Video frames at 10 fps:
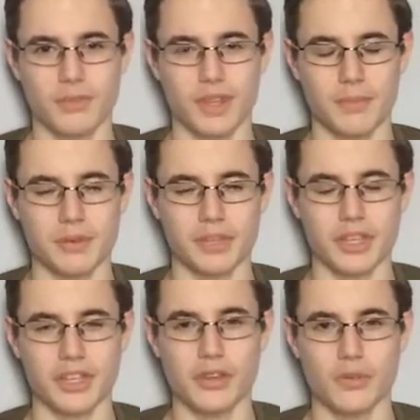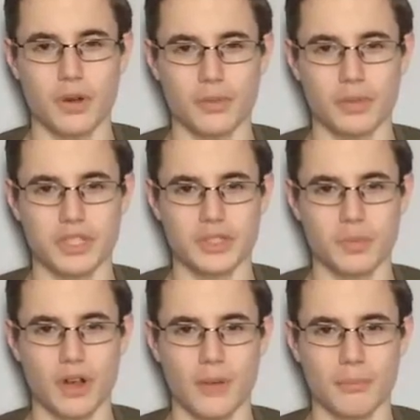but they're building a new one, which is
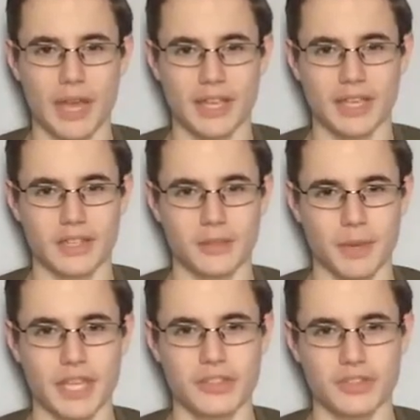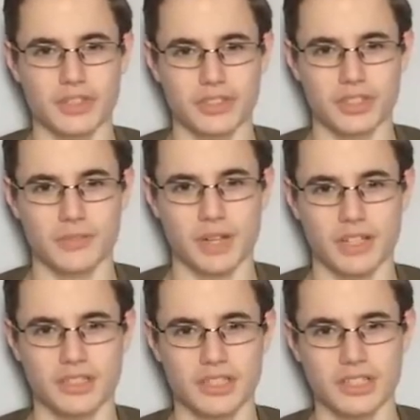why I'm backing the Patriot so
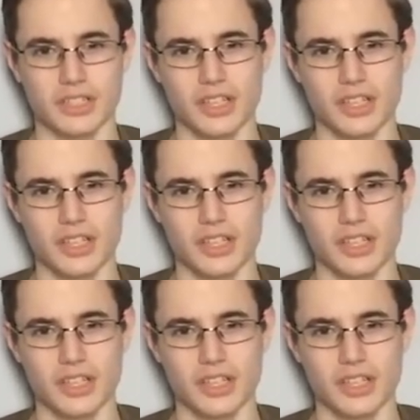much.